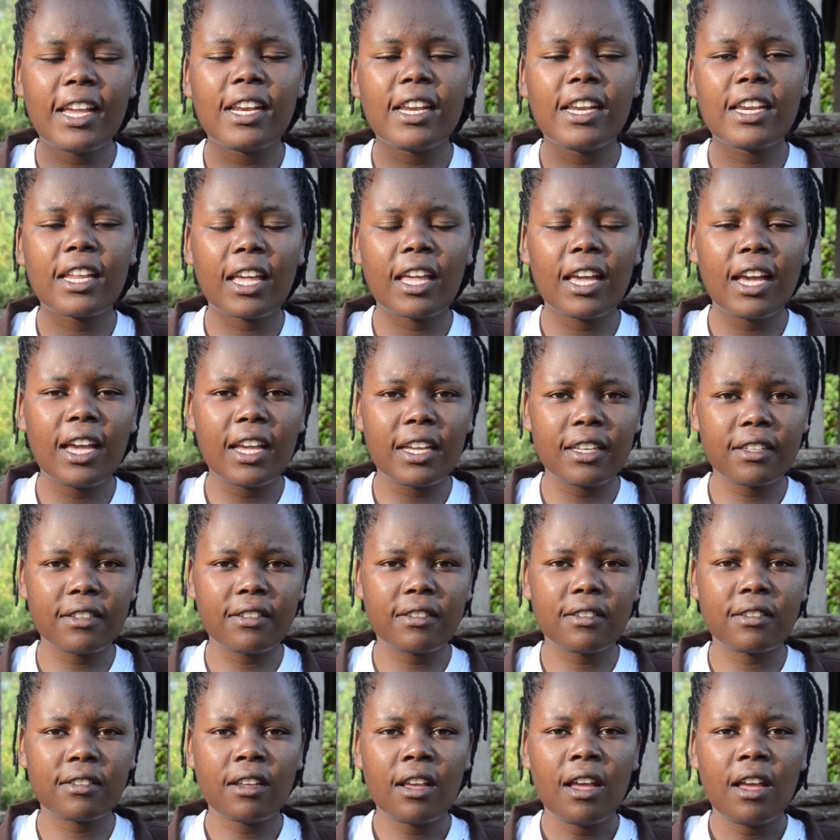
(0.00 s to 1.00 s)
In
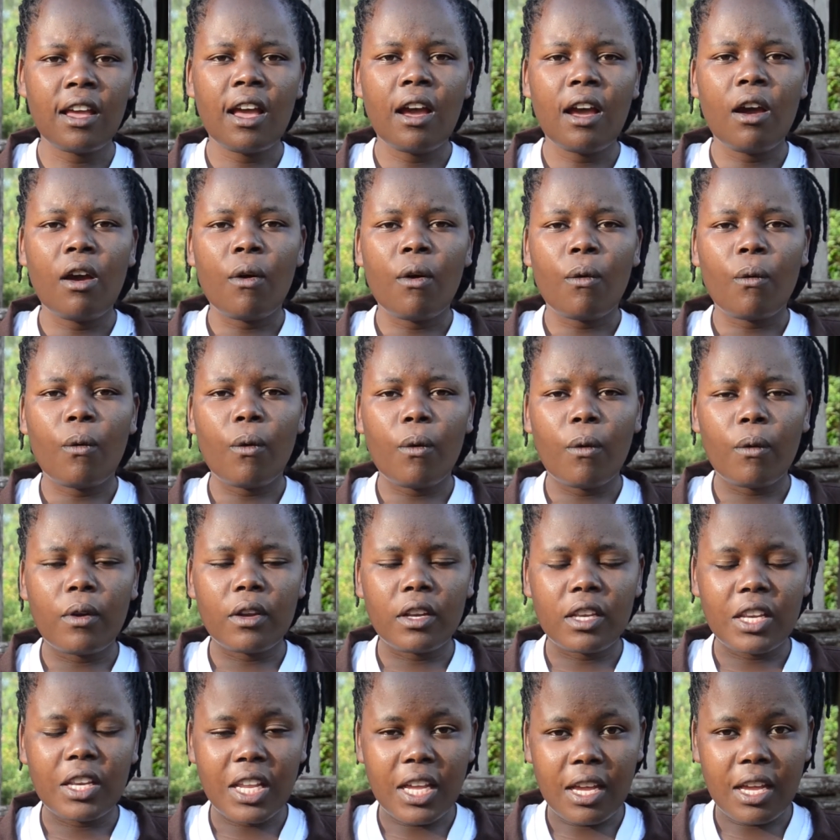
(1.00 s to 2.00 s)
case
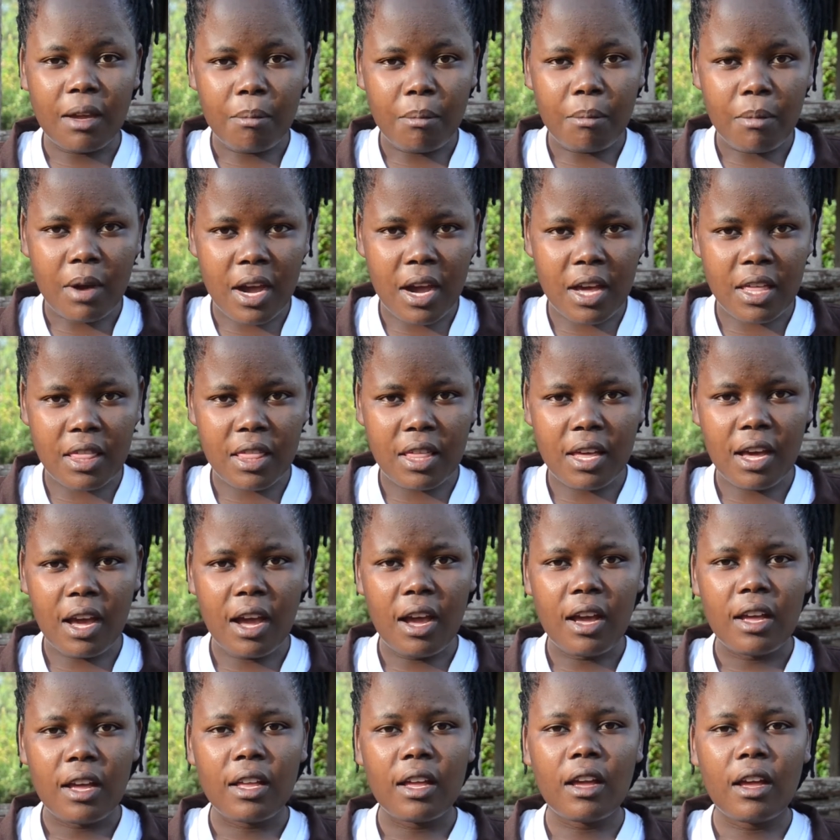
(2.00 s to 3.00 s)
a
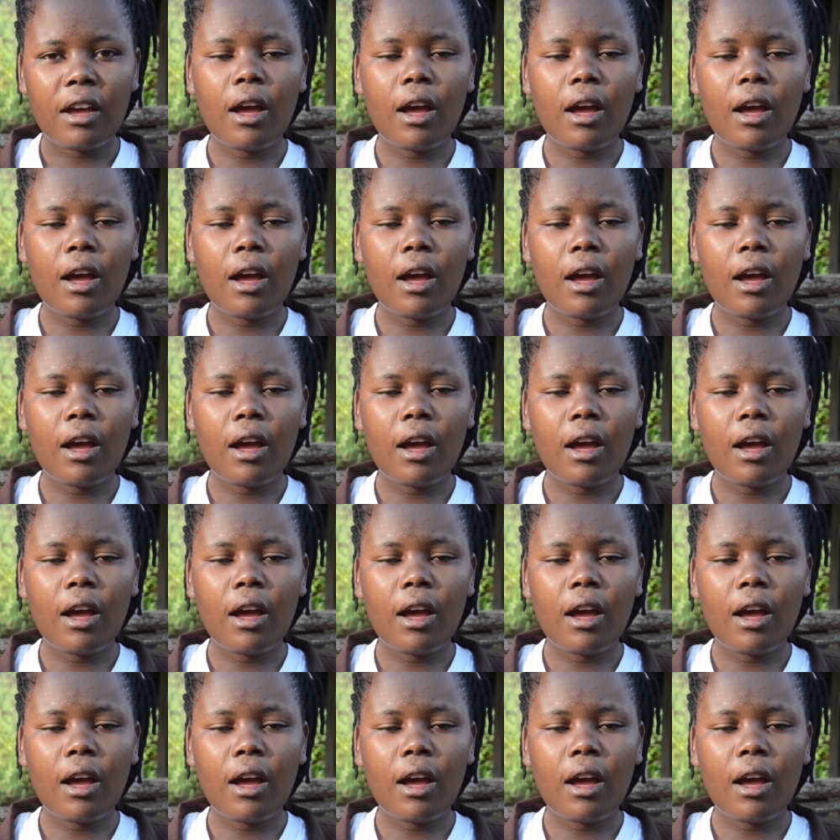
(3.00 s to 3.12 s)
mother